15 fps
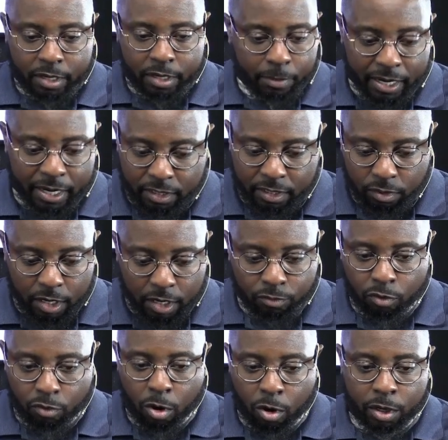Ain't nobody do
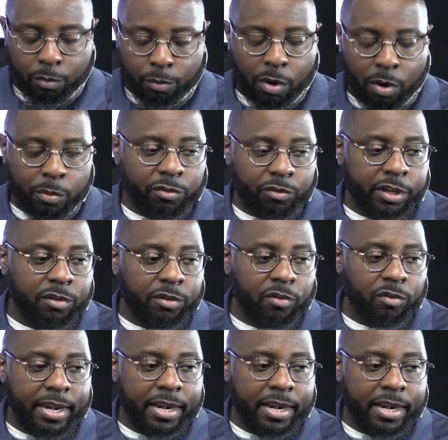nothing wrong in what we're reading